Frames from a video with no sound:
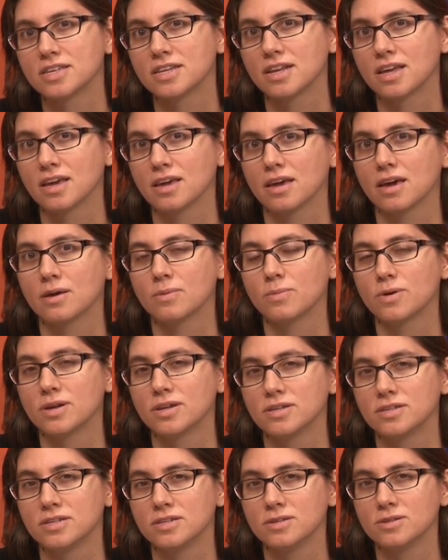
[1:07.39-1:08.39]
and I
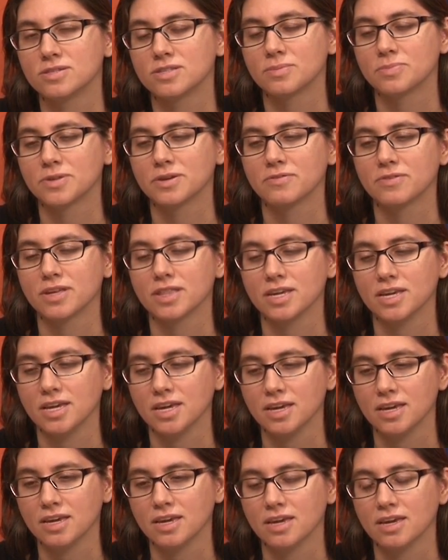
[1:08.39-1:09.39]
wanted to do something really
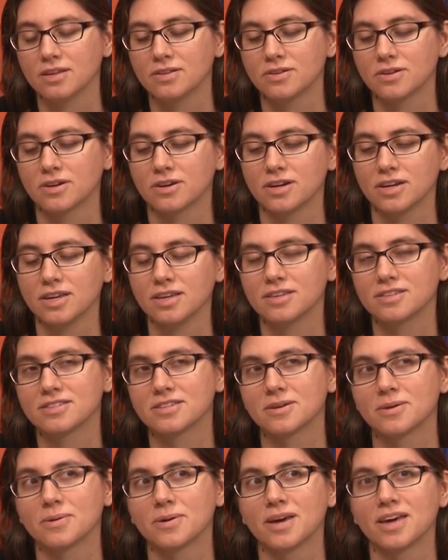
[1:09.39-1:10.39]
geeky and nerdy,
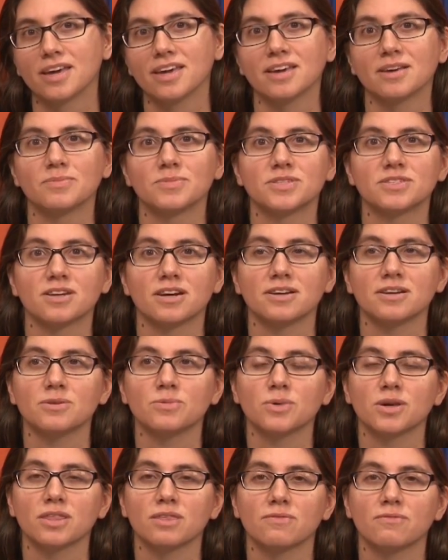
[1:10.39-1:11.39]
so I
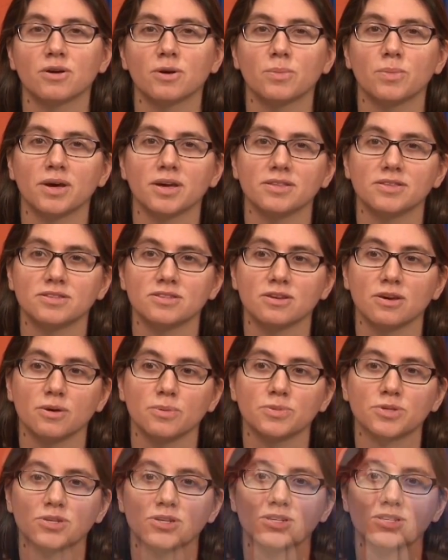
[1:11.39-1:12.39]
started with robot
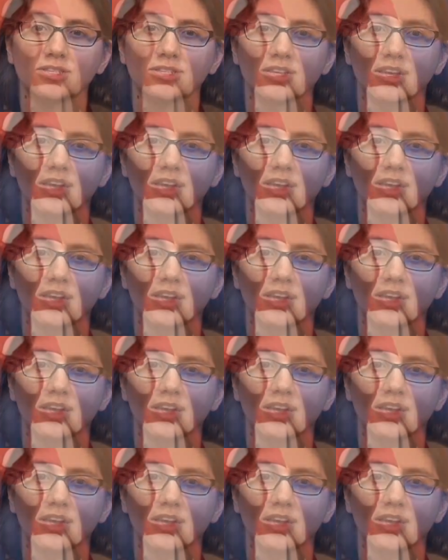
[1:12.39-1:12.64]
sculptures.